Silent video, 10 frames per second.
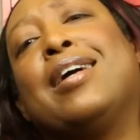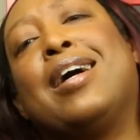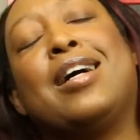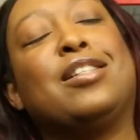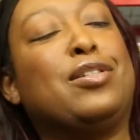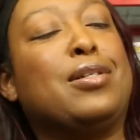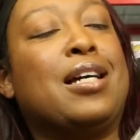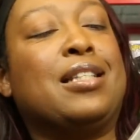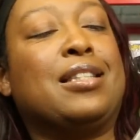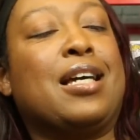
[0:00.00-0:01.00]
gosh, you
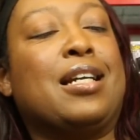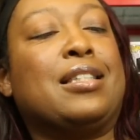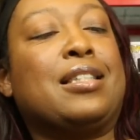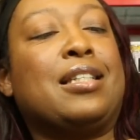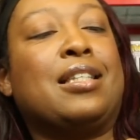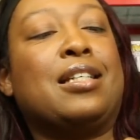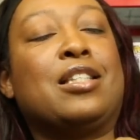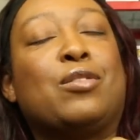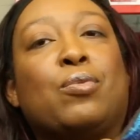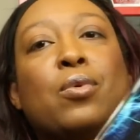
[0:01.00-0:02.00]
guys gotta see this